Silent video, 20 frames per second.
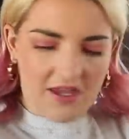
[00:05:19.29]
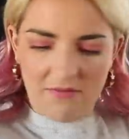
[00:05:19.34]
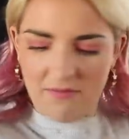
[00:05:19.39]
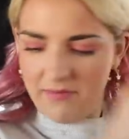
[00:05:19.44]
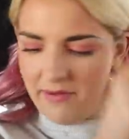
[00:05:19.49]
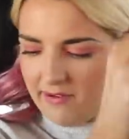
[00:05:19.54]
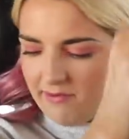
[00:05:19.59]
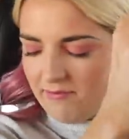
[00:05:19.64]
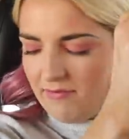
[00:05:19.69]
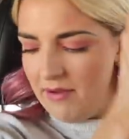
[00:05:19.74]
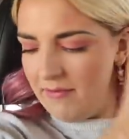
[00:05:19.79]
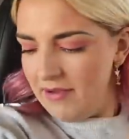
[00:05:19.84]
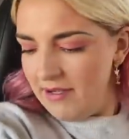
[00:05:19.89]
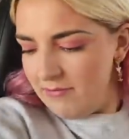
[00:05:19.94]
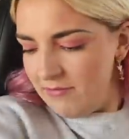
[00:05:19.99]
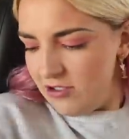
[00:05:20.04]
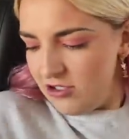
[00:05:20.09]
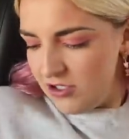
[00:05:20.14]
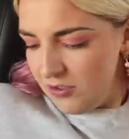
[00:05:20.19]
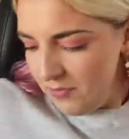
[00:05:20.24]
But maybe
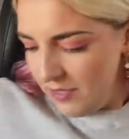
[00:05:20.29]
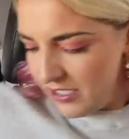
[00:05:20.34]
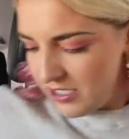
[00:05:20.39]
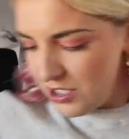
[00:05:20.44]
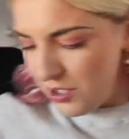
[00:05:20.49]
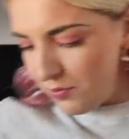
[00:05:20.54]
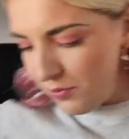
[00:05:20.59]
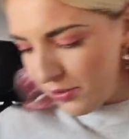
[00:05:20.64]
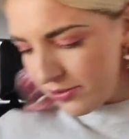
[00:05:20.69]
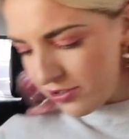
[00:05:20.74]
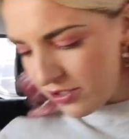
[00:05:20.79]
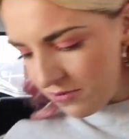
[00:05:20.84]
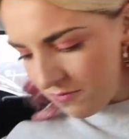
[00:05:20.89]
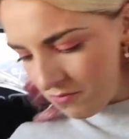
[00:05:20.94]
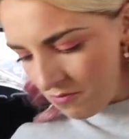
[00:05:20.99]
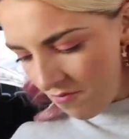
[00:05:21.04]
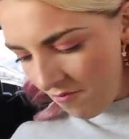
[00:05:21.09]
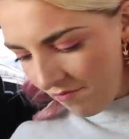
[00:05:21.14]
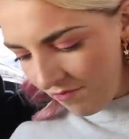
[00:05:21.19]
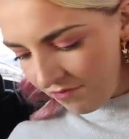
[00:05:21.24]
I'm just a messy
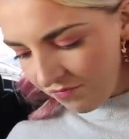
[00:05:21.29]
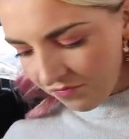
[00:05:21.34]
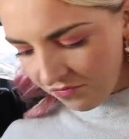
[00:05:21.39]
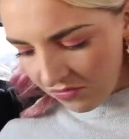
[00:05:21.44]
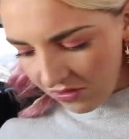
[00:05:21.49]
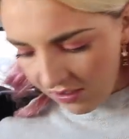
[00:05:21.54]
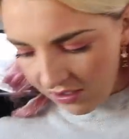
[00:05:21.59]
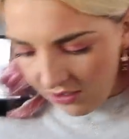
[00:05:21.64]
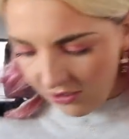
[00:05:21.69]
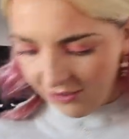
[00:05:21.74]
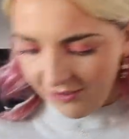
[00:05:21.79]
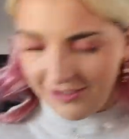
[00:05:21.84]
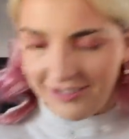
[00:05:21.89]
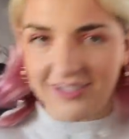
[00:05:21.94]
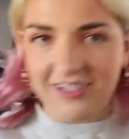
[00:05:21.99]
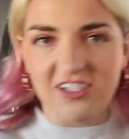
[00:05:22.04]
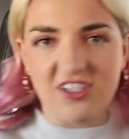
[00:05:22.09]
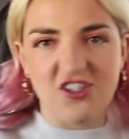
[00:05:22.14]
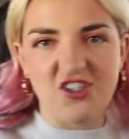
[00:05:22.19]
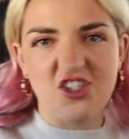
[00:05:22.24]
person. Look
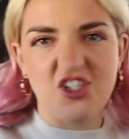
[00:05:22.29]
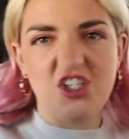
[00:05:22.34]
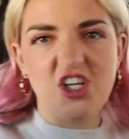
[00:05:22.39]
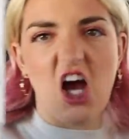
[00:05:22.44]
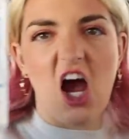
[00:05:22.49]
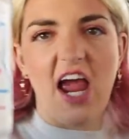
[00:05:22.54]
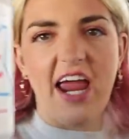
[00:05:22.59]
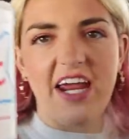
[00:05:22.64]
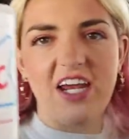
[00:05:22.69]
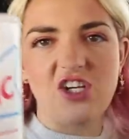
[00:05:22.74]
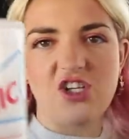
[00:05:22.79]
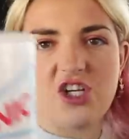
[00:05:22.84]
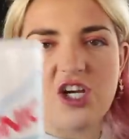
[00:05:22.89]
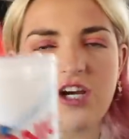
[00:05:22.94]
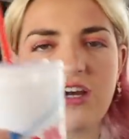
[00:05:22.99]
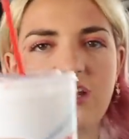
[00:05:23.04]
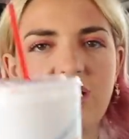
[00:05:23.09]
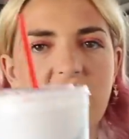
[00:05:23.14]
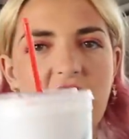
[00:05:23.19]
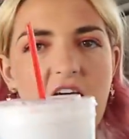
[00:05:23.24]
at this giant
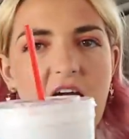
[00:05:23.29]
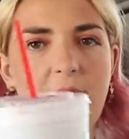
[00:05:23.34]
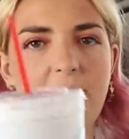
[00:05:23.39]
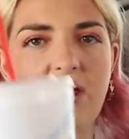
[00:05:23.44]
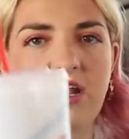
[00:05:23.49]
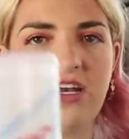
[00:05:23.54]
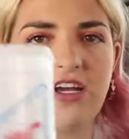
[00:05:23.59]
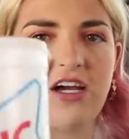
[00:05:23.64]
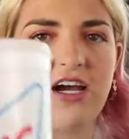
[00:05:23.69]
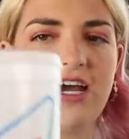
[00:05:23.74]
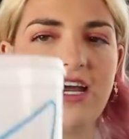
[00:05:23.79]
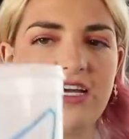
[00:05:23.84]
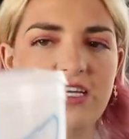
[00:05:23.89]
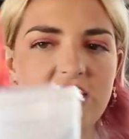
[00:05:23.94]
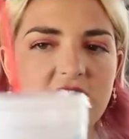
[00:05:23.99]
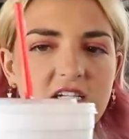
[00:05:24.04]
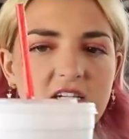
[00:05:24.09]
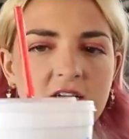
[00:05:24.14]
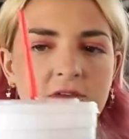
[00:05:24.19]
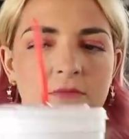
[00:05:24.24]
cherry limeade,
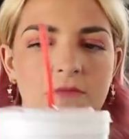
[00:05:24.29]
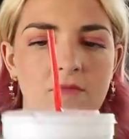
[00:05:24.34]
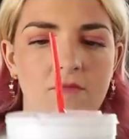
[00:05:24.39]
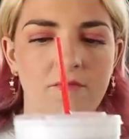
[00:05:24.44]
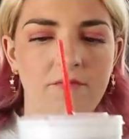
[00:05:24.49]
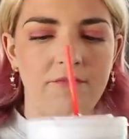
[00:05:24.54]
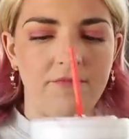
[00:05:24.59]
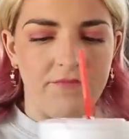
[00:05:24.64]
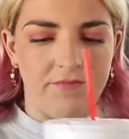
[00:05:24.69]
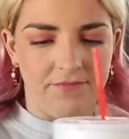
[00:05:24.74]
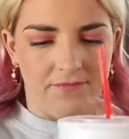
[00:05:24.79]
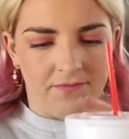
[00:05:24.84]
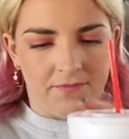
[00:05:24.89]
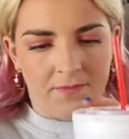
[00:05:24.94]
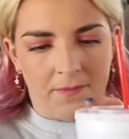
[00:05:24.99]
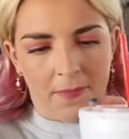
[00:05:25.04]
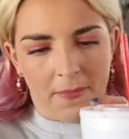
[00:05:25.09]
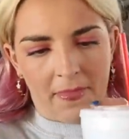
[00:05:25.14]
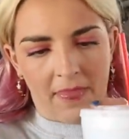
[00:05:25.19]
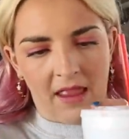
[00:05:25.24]
guys.
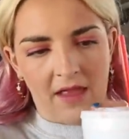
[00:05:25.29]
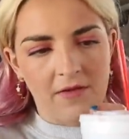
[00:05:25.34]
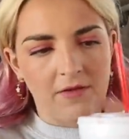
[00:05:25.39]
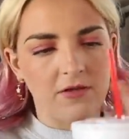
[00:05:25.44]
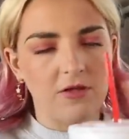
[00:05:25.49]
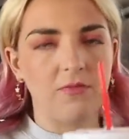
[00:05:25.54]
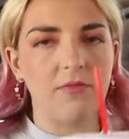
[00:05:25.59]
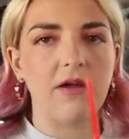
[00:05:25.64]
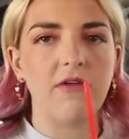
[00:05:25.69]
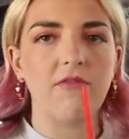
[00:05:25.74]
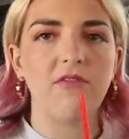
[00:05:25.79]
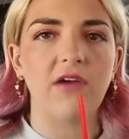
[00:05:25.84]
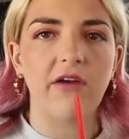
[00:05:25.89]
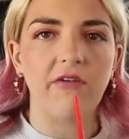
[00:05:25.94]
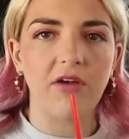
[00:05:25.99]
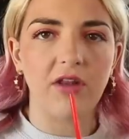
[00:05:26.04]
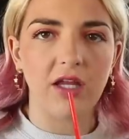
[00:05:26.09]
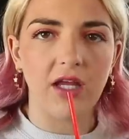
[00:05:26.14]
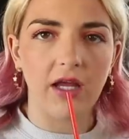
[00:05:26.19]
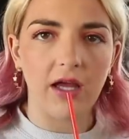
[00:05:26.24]
My
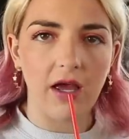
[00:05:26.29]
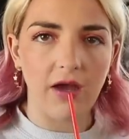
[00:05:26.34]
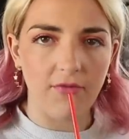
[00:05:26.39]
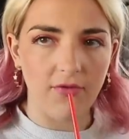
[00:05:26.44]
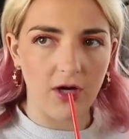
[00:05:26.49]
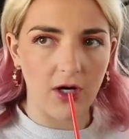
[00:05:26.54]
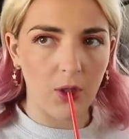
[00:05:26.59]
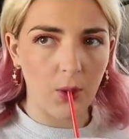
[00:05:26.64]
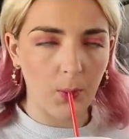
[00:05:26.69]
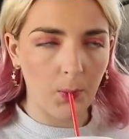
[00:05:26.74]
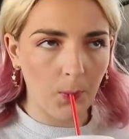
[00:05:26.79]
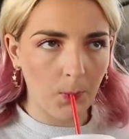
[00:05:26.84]
favorite thing ever.